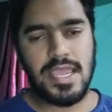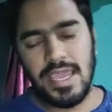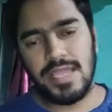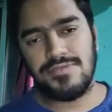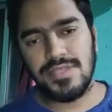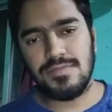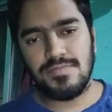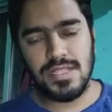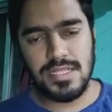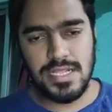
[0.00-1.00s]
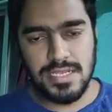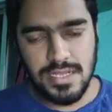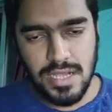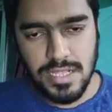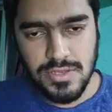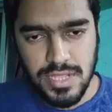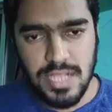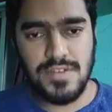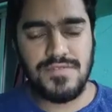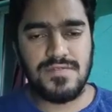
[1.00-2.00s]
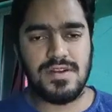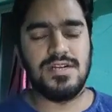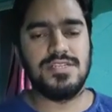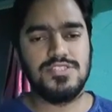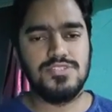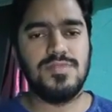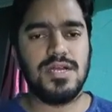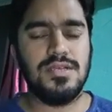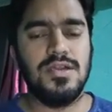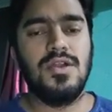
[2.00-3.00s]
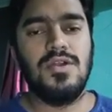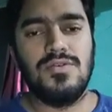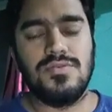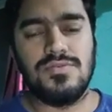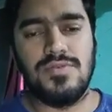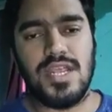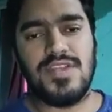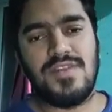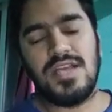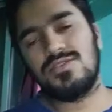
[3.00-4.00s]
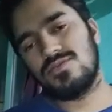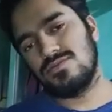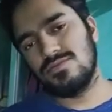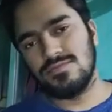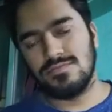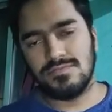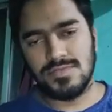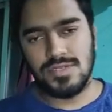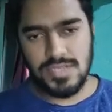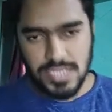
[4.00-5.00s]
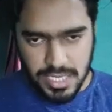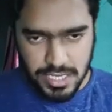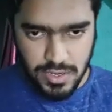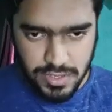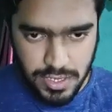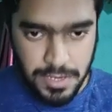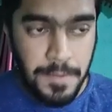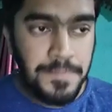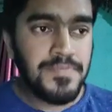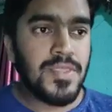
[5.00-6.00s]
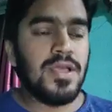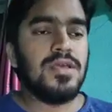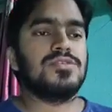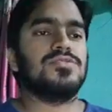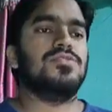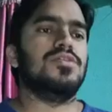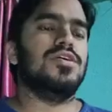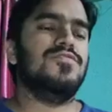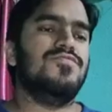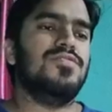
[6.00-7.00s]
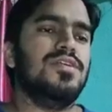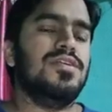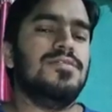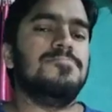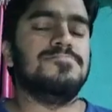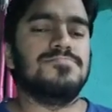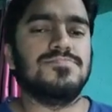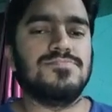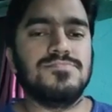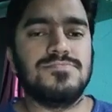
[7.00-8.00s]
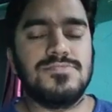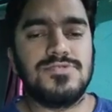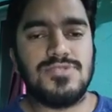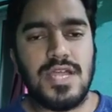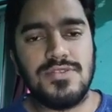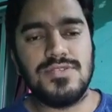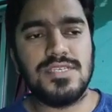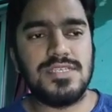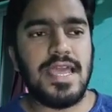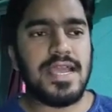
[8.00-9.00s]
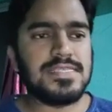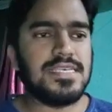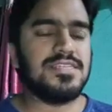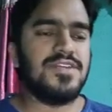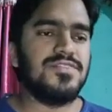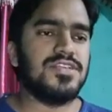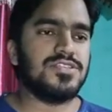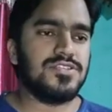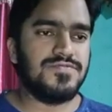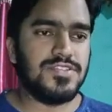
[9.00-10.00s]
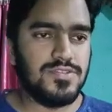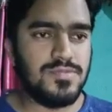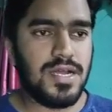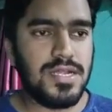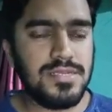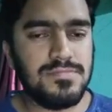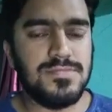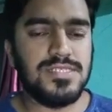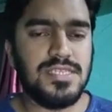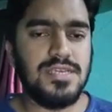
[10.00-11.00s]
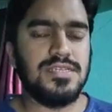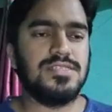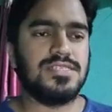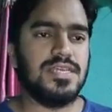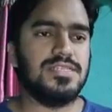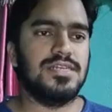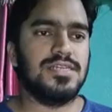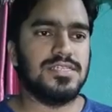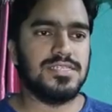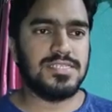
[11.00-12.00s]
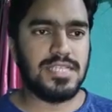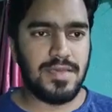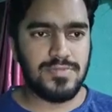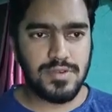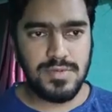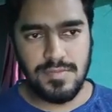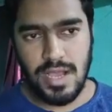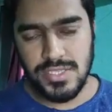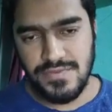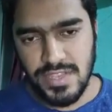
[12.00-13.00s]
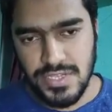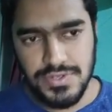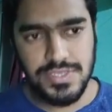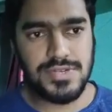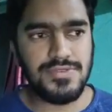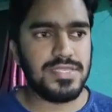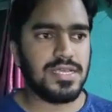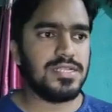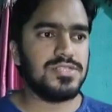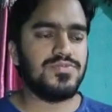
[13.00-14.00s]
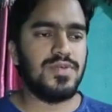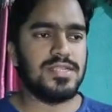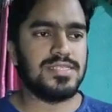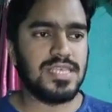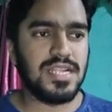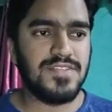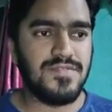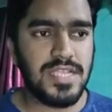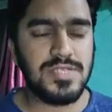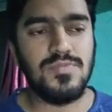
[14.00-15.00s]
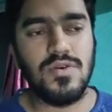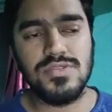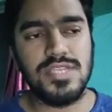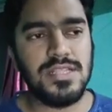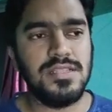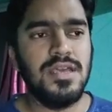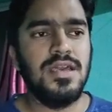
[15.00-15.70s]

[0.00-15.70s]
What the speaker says: can resemble to that of tumor, we are advised to consult a doctor. So if we try to see the exact definition of tumor, it is said that it is an abnormal mass of tissue that results when cell divides more than